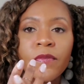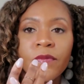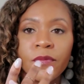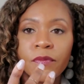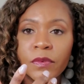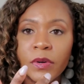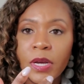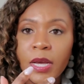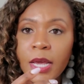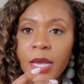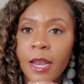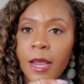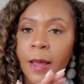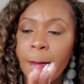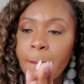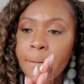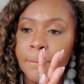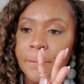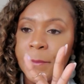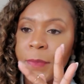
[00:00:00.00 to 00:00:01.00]
Front,
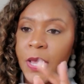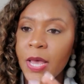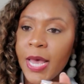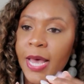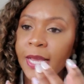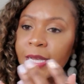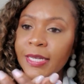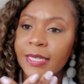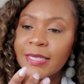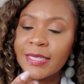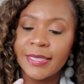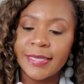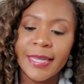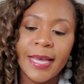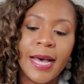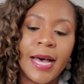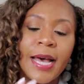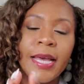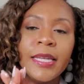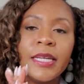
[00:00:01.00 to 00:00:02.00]
back,
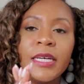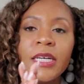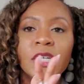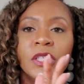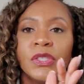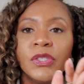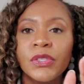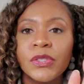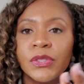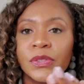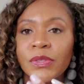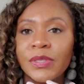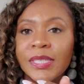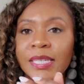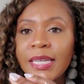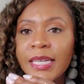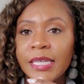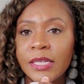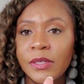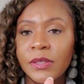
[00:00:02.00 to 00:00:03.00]
side, under your
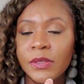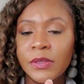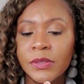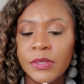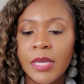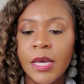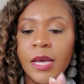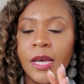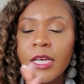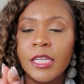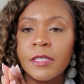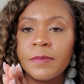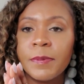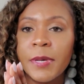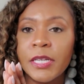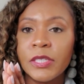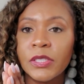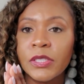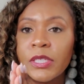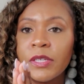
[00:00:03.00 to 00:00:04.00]
nails.
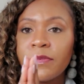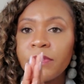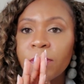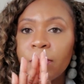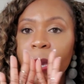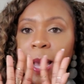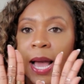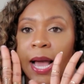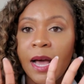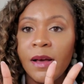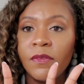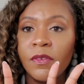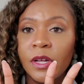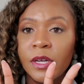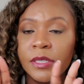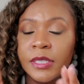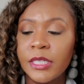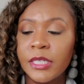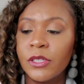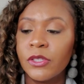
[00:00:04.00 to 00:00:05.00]
especially if you have
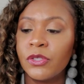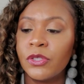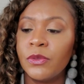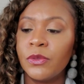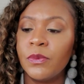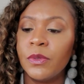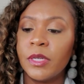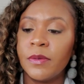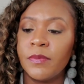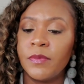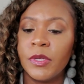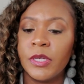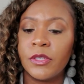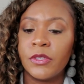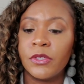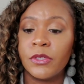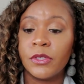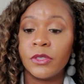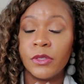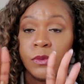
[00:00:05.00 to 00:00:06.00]
long nails, you want to make
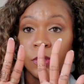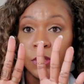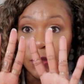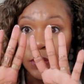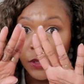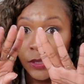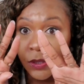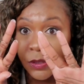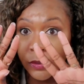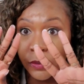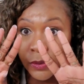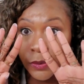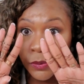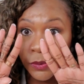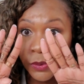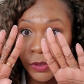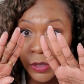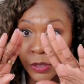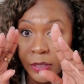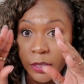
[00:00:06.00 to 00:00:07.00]
sure, you notice there's no
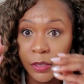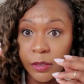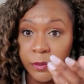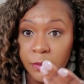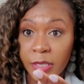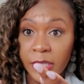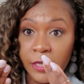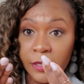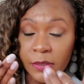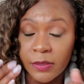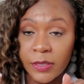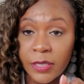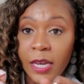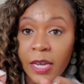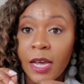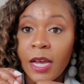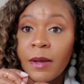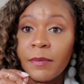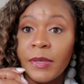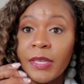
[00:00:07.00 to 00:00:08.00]
dirt under my nails
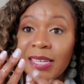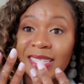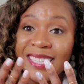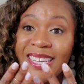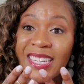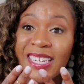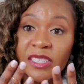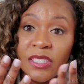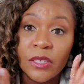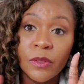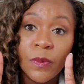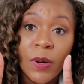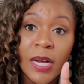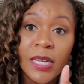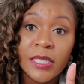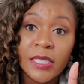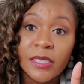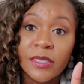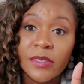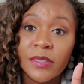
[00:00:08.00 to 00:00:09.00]
because I actually
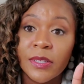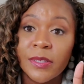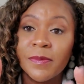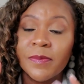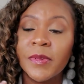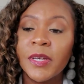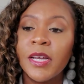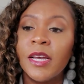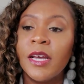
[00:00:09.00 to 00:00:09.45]
wash under them.